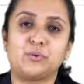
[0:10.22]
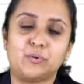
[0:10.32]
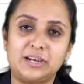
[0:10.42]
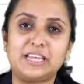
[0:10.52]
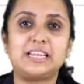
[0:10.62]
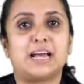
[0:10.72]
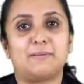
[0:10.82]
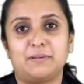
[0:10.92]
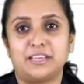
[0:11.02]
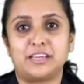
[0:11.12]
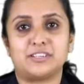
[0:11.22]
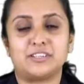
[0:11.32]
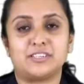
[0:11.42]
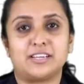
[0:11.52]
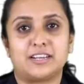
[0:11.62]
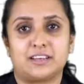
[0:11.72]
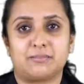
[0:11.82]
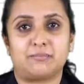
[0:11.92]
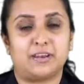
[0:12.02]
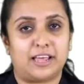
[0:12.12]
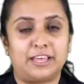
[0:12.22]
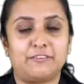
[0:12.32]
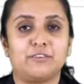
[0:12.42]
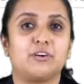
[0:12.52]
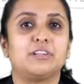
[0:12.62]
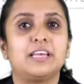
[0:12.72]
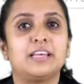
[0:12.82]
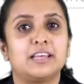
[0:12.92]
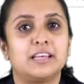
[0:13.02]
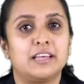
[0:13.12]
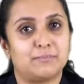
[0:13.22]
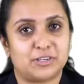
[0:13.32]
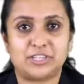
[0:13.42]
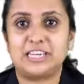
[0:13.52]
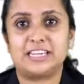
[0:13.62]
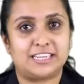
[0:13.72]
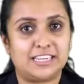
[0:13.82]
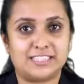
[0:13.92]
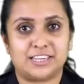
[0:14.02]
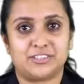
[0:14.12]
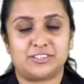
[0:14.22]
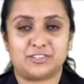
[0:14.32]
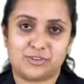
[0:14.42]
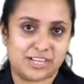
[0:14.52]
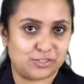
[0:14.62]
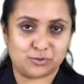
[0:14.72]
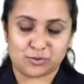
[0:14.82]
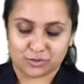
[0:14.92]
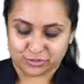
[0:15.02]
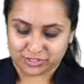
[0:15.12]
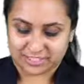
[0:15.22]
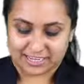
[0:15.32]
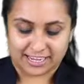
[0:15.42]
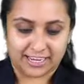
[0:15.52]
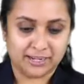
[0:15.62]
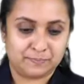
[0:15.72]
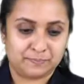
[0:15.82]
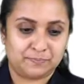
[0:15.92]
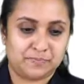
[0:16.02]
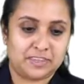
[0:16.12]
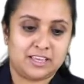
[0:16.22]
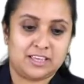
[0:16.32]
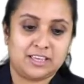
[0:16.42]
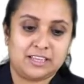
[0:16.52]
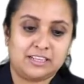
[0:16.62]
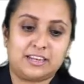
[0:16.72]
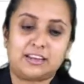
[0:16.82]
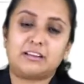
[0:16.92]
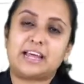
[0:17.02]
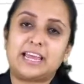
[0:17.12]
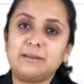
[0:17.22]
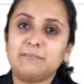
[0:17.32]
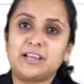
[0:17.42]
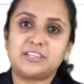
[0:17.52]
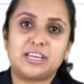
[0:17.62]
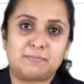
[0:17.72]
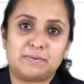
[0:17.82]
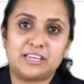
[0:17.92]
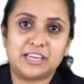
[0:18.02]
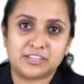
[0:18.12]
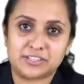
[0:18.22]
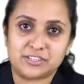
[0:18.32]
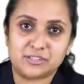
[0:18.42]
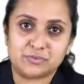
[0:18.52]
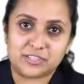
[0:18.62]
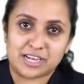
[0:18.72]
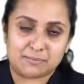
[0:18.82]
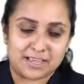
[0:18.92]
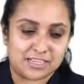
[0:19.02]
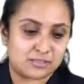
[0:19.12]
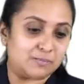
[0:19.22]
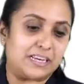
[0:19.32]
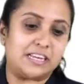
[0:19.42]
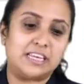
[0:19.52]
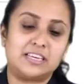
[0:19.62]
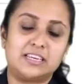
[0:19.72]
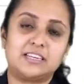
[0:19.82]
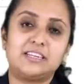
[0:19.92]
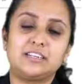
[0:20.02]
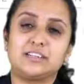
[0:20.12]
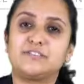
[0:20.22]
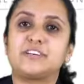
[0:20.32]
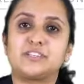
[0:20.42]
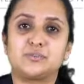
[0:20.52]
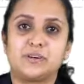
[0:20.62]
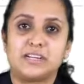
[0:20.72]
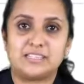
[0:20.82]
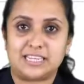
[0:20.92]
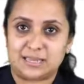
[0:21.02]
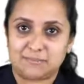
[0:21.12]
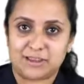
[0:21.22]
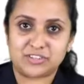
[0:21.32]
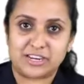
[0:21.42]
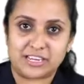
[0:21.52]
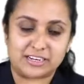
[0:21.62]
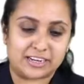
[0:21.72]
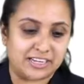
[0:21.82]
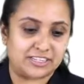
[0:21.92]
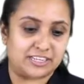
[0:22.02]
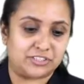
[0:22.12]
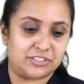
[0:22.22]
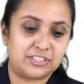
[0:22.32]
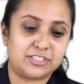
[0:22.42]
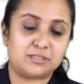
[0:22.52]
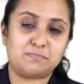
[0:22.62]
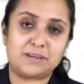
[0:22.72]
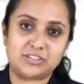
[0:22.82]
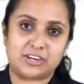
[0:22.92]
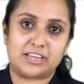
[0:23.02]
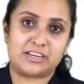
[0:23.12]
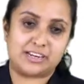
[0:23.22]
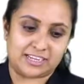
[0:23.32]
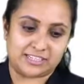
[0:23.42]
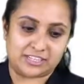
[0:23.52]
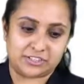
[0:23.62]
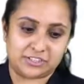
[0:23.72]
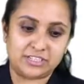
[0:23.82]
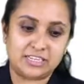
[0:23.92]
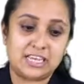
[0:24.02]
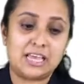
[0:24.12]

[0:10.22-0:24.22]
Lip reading: only the applications that are live on the machine learning section. So, let us go on to the slide. There are 9 major applications which I will be explaining here. The first one is image recognition, speech recognition,